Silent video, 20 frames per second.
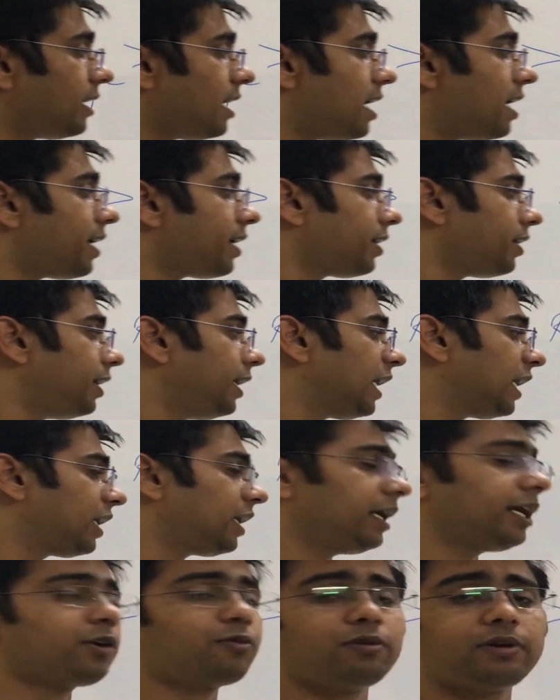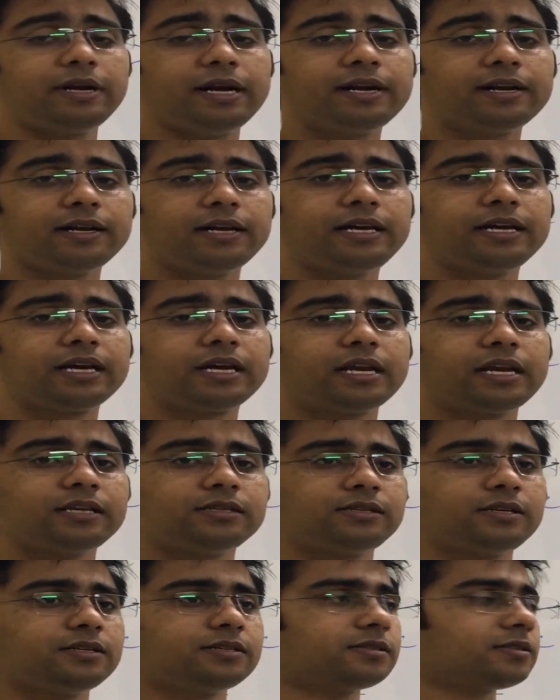R equivalent
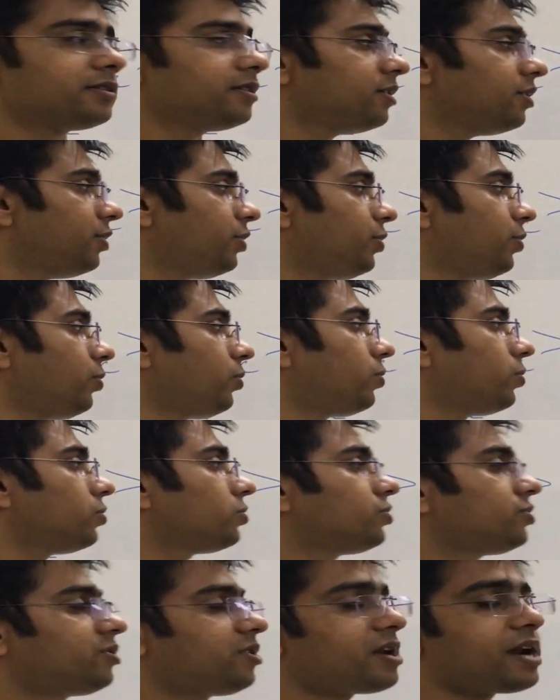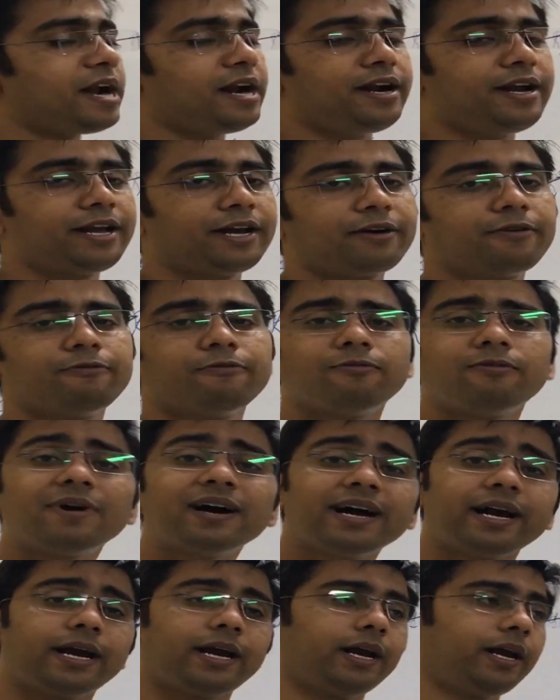increases due to stranding.
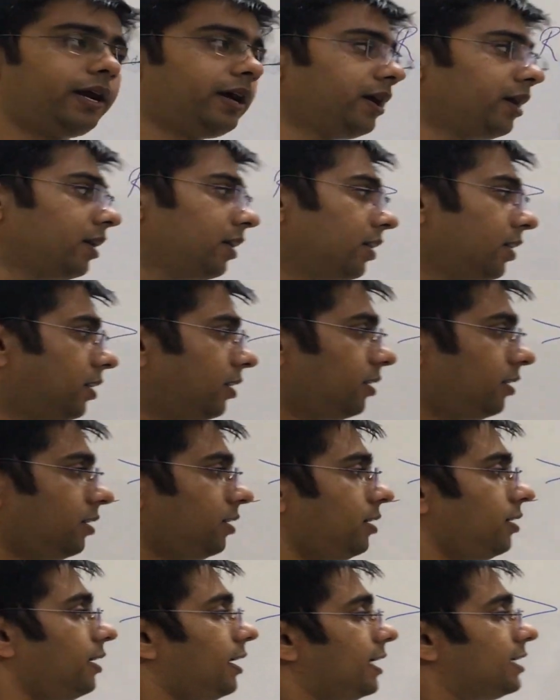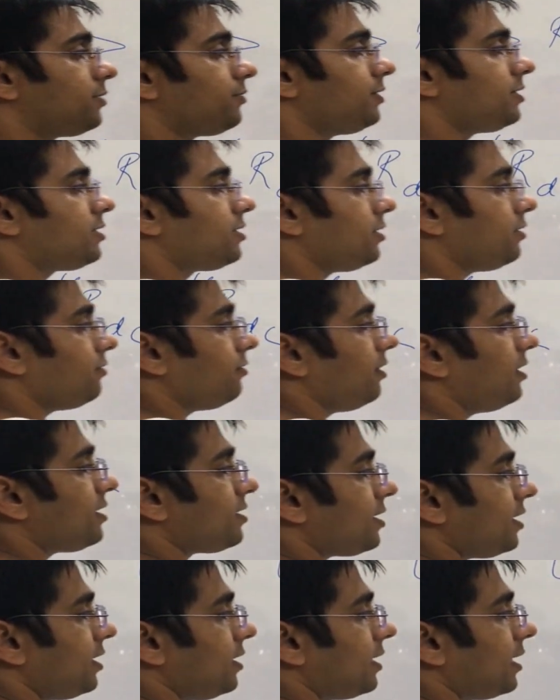Why? As we will
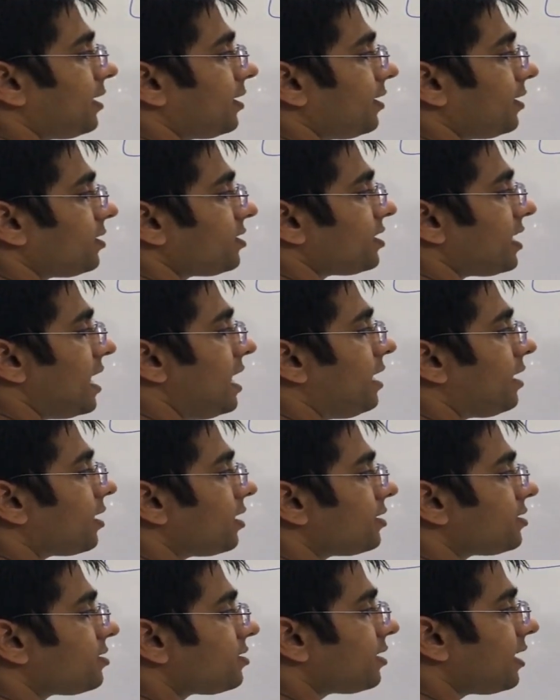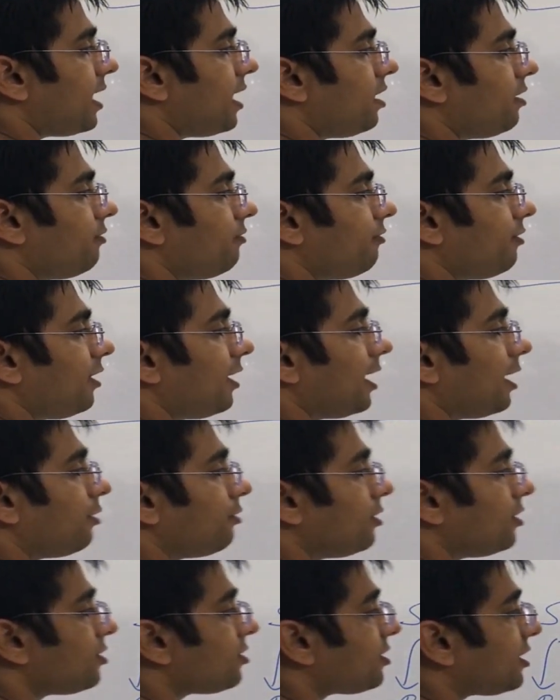see that the central strand will
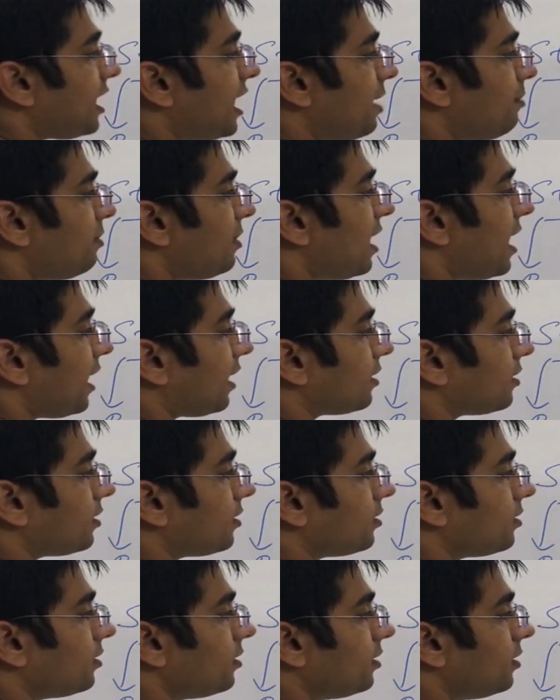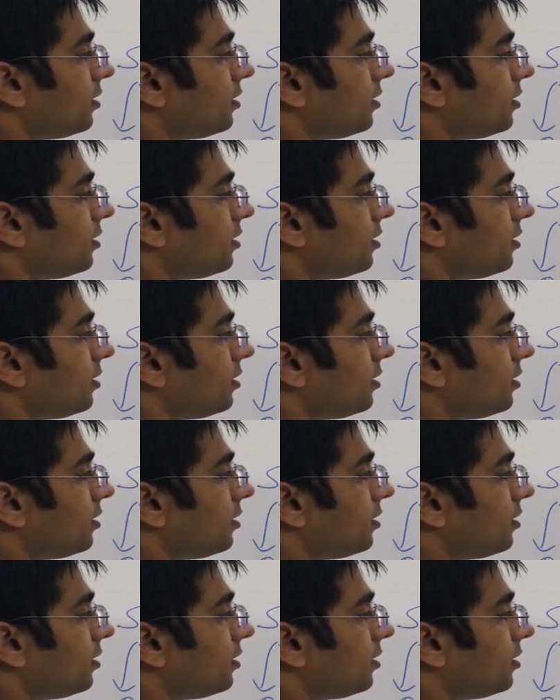have the same length